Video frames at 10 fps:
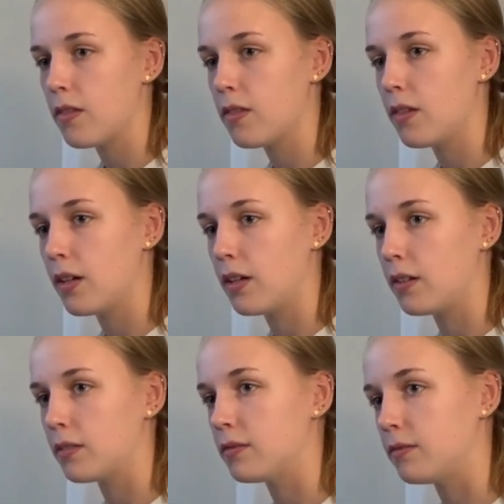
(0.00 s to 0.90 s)

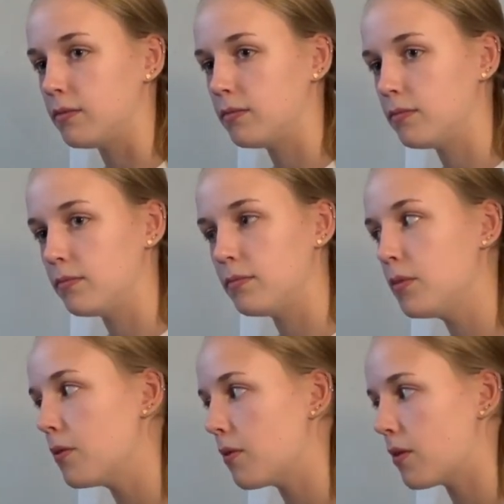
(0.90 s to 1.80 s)
they'll
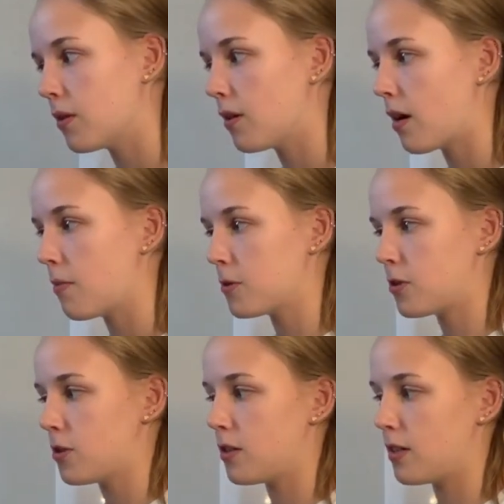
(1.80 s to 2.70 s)
move their
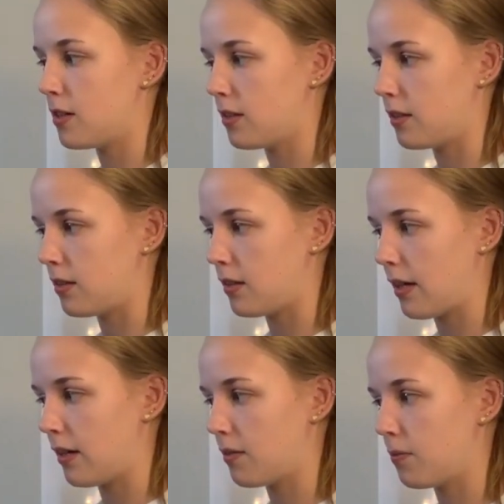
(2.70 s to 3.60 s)
embouchure in
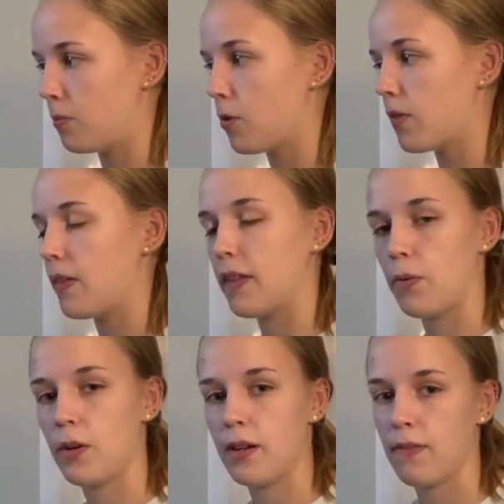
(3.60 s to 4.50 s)
more than they
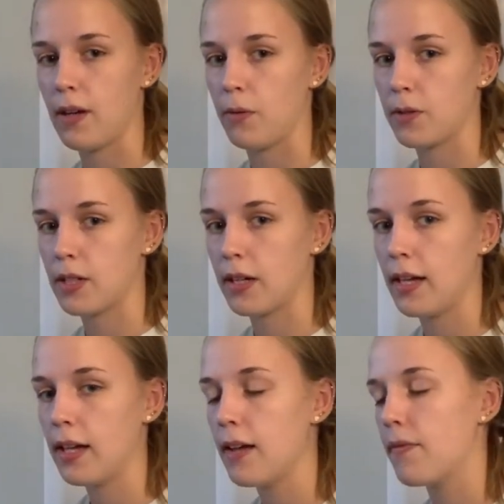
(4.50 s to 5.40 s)
would if they were
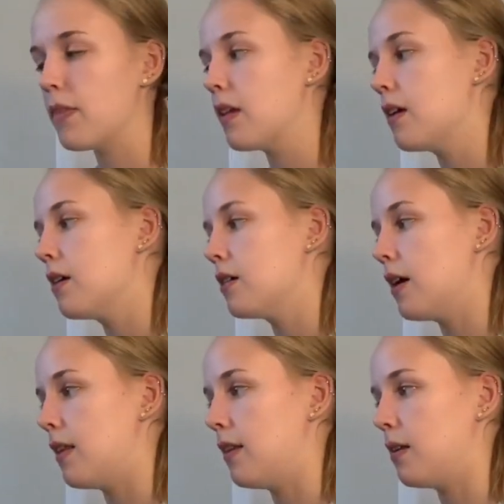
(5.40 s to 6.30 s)
tonguing it,
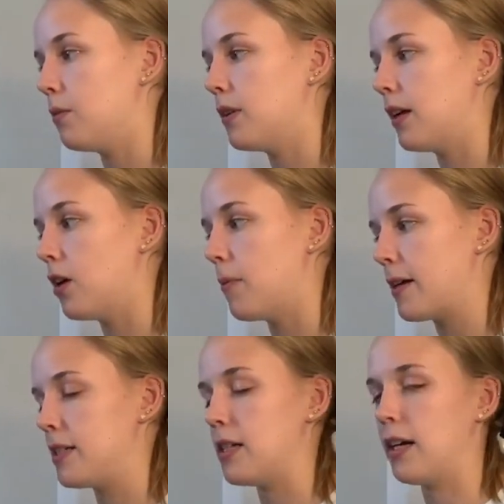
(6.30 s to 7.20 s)
and then when they go back
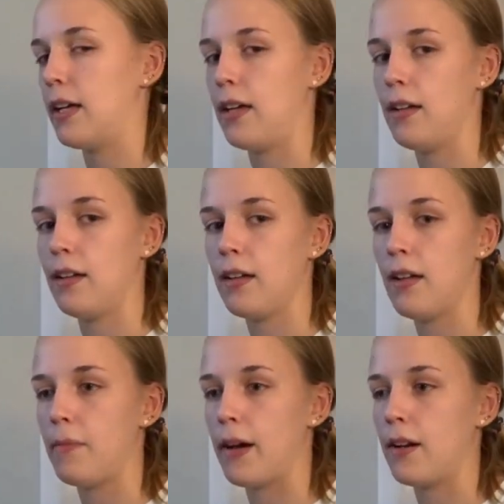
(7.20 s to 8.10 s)
to tonguing it,
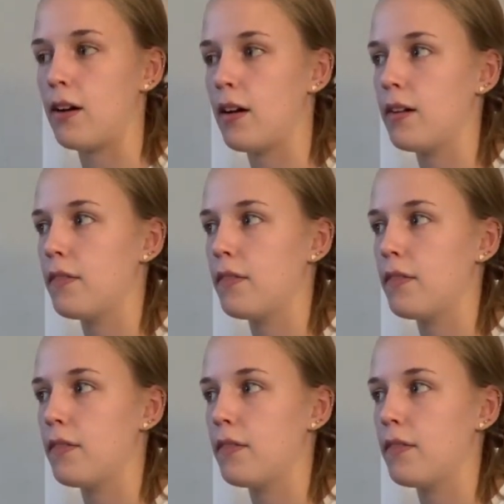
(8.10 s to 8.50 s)
it might not